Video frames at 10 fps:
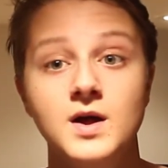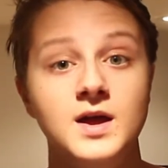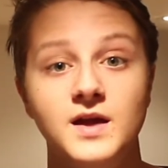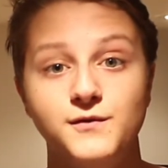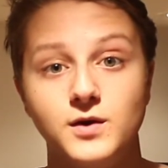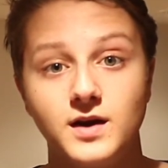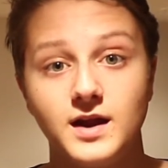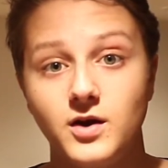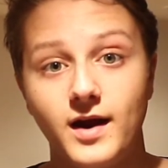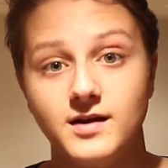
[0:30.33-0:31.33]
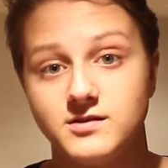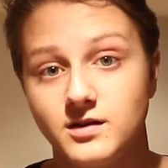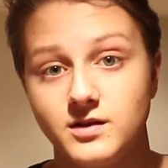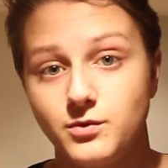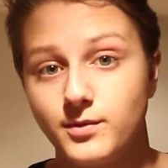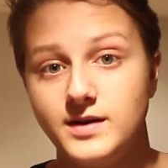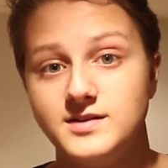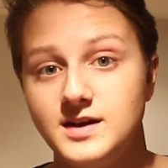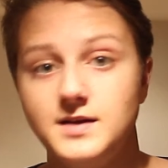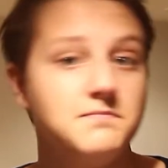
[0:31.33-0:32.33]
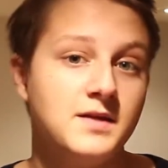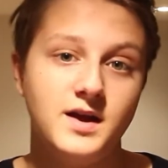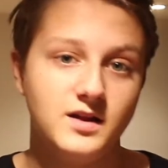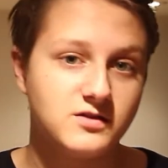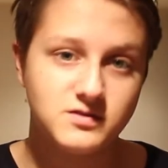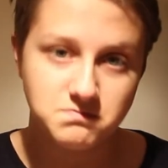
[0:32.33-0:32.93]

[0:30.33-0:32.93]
if you can get your hands on the 3T, it's